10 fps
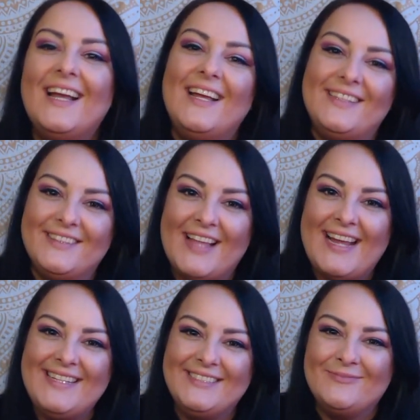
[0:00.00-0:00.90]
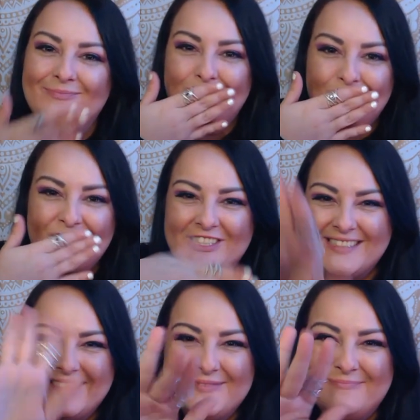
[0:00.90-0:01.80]
and light.
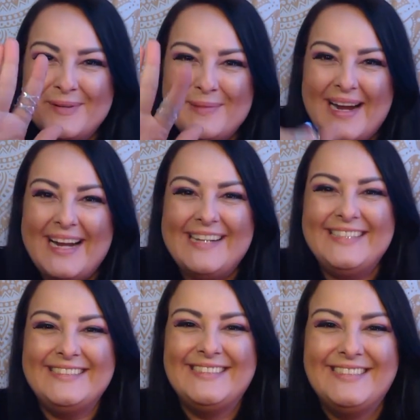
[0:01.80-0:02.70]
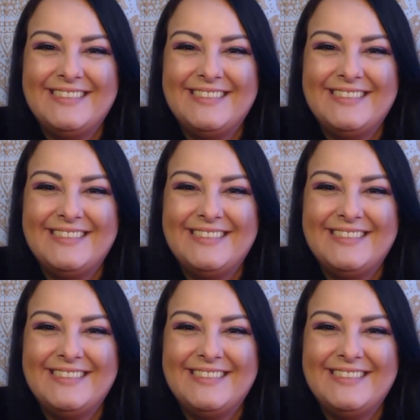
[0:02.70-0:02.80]
Bye-bye.